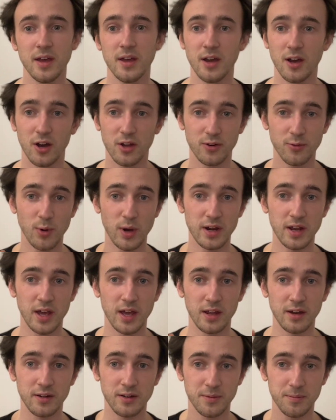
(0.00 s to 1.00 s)
On the one
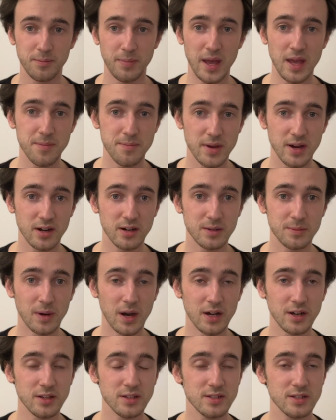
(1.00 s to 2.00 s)
hand, pay bigger
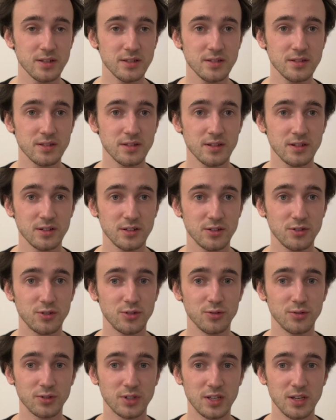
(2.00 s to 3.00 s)
bonuses
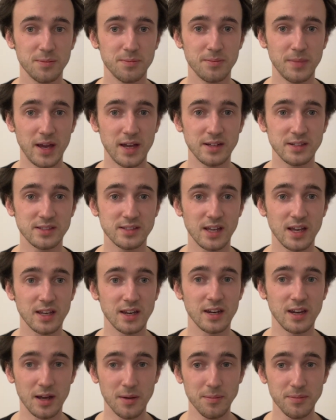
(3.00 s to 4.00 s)
to keep men
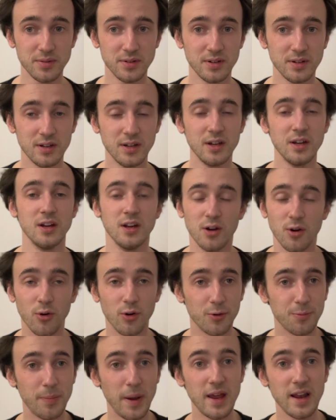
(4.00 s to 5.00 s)
signing up,
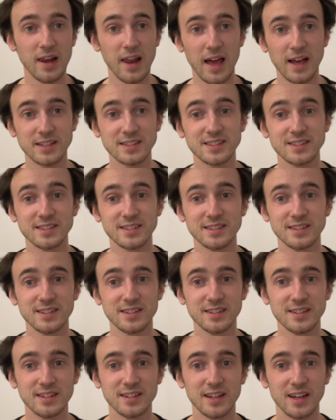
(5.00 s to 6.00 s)
or pay less
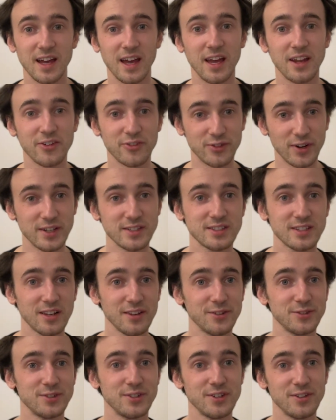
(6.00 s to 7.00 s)
and risk
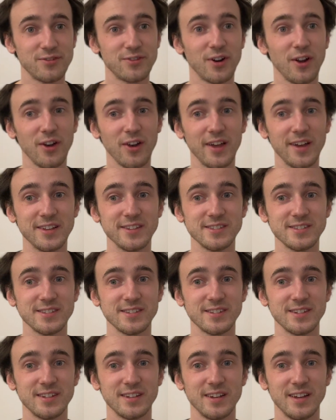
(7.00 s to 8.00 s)
losing the front lines.
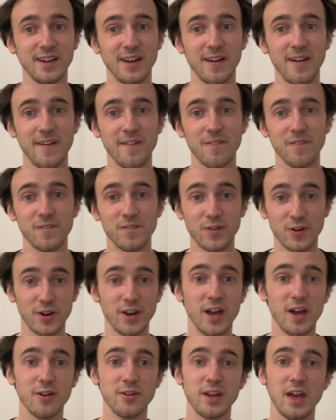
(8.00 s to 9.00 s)
For
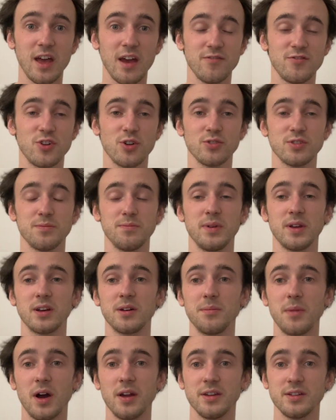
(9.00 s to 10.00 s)
now, they have chosen
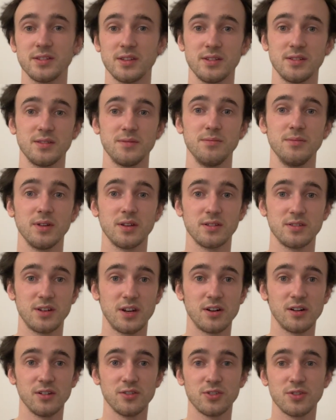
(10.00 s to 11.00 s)
bigger bonuses because
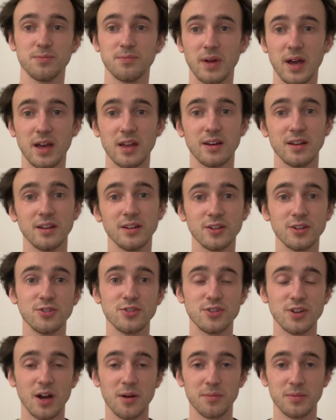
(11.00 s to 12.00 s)
they're losing men in
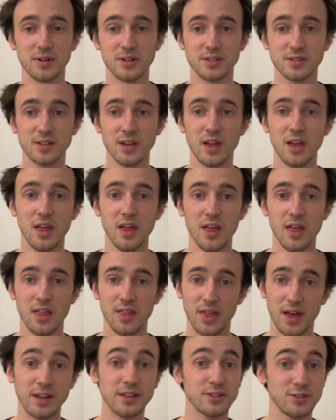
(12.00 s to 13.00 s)
huge numbers,
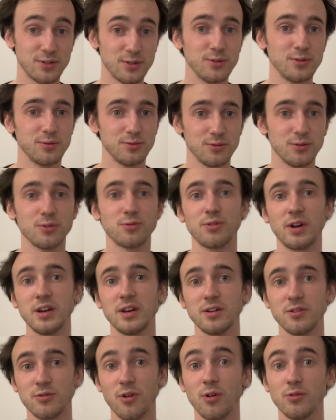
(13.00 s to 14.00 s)
thanks to
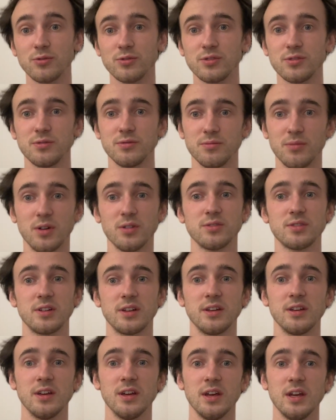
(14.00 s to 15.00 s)
Ukrainian drones,
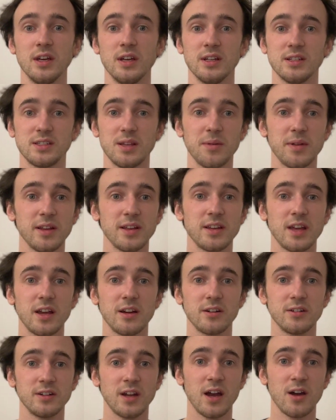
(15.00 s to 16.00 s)
mostly. Similarly, they
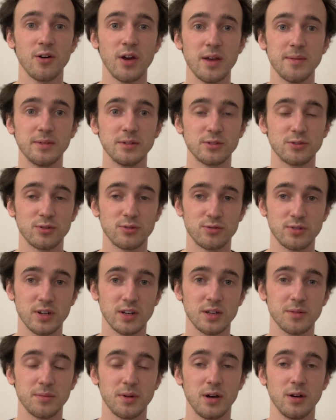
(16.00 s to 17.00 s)
are now able to
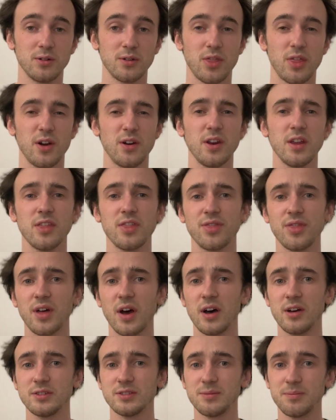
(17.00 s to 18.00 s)
trick about
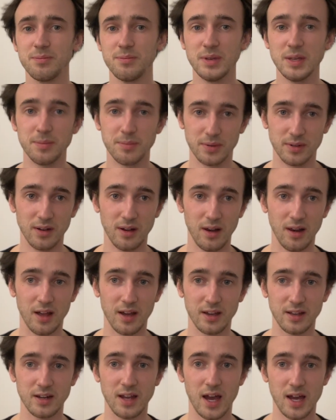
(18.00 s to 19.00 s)
30,000 people
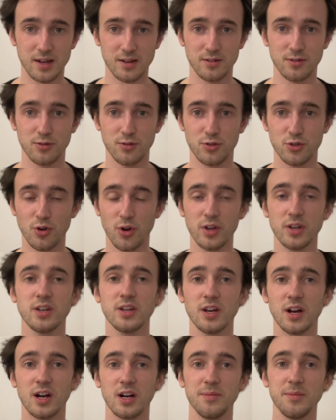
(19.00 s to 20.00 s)
like that to join
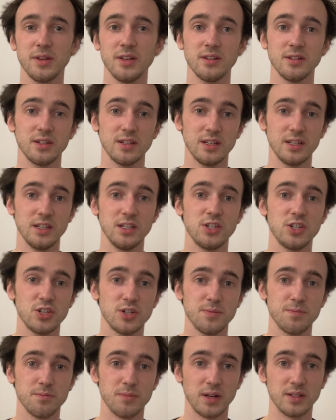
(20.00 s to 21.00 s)
the army
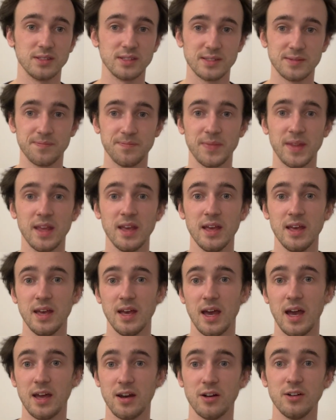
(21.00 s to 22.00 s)
each month.
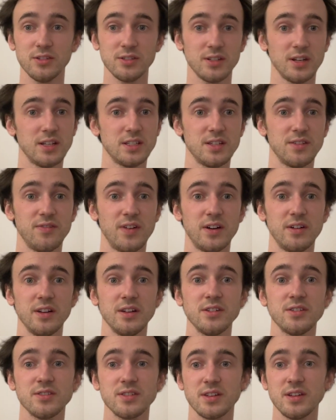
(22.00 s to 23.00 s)
And also, that's a very
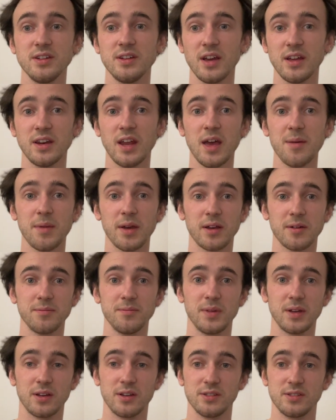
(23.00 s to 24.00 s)
interesting dynamic
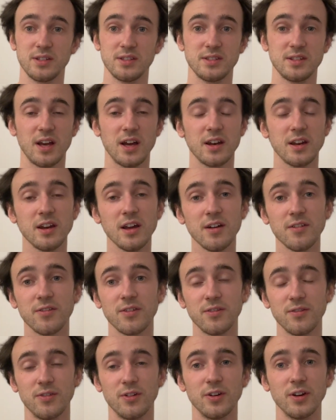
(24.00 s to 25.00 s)
because it's not
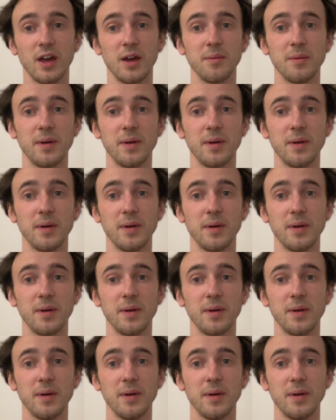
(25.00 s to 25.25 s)
enough for them.